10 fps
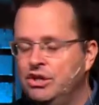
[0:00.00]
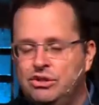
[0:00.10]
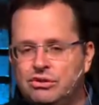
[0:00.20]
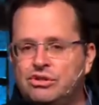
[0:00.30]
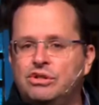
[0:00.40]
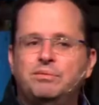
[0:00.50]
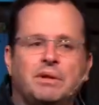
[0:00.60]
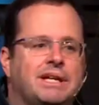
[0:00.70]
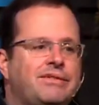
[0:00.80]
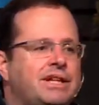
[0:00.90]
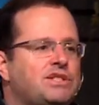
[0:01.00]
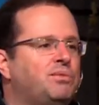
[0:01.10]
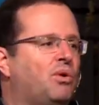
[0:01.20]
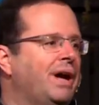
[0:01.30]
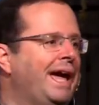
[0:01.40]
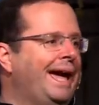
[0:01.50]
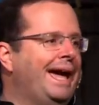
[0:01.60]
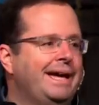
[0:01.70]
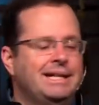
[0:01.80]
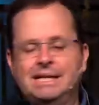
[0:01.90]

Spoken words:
YouTube will give us more air,